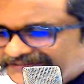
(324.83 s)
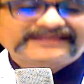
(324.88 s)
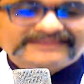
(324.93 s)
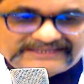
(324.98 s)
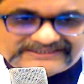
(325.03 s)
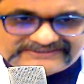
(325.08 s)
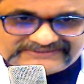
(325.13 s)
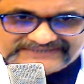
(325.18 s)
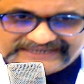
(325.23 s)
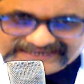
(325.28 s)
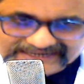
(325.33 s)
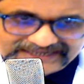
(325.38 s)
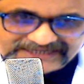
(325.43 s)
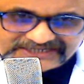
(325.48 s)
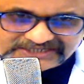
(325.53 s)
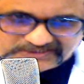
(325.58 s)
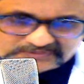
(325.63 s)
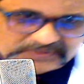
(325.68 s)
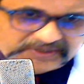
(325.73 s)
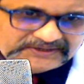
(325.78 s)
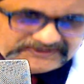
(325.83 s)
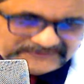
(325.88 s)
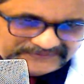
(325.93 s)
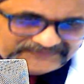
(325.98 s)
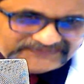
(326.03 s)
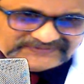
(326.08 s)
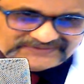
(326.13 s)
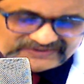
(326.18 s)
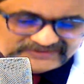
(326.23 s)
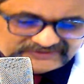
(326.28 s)
The second spin,
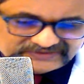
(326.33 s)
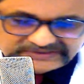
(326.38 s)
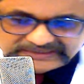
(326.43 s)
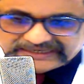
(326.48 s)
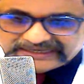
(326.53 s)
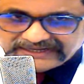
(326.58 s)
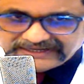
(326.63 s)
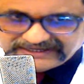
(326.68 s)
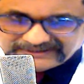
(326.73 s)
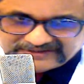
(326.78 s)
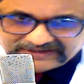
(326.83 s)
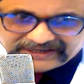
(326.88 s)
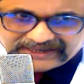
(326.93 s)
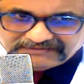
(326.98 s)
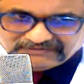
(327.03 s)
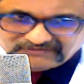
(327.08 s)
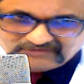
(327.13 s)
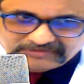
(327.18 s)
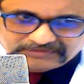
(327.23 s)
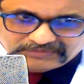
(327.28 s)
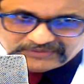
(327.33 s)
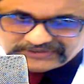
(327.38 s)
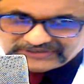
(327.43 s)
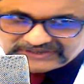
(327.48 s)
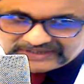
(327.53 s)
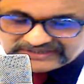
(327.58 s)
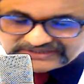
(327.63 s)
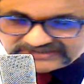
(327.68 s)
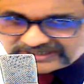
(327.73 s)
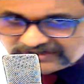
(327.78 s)
second time we put
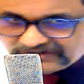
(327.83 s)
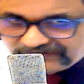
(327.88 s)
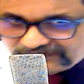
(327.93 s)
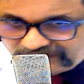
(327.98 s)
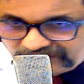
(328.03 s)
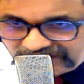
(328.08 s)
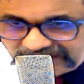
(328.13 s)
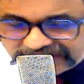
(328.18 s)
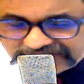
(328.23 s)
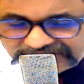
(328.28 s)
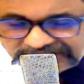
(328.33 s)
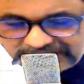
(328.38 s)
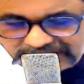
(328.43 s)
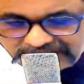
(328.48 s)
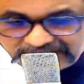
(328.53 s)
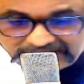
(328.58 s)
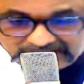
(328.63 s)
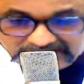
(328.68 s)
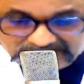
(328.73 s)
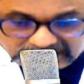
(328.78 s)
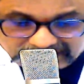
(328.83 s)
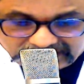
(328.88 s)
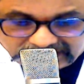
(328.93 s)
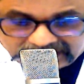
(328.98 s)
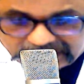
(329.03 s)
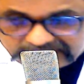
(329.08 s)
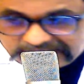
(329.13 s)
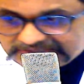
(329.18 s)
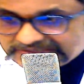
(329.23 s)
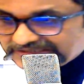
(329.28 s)
the centrifugation, it
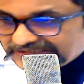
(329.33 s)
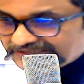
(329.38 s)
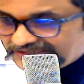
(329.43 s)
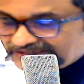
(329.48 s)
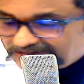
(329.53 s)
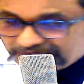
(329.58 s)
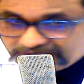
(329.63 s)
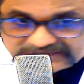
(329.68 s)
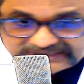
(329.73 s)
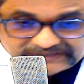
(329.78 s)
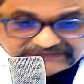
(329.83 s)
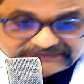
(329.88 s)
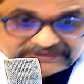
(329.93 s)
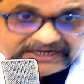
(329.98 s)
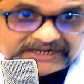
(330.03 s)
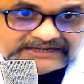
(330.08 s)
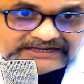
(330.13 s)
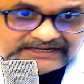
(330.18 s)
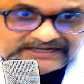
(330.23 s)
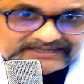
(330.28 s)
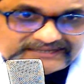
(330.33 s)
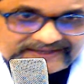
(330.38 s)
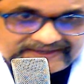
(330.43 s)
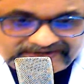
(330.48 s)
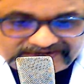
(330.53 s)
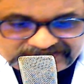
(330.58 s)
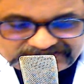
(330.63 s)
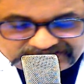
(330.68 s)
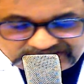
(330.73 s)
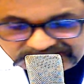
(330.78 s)
is 700
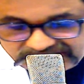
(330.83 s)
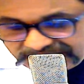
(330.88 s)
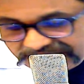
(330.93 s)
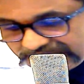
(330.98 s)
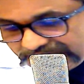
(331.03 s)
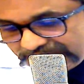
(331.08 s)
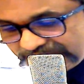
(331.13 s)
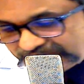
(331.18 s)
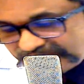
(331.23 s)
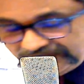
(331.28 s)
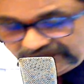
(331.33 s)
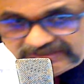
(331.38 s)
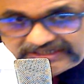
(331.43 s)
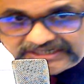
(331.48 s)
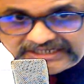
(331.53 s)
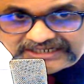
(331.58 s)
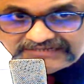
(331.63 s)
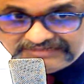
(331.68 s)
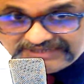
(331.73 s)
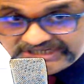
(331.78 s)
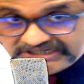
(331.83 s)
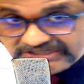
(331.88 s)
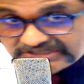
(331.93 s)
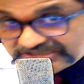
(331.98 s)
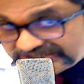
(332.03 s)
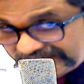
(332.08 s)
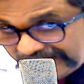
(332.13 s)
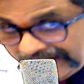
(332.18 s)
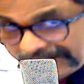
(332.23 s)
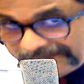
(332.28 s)
gyrations into 17 minutes
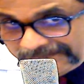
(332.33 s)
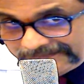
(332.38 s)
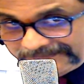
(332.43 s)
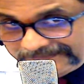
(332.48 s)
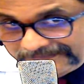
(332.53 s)
time.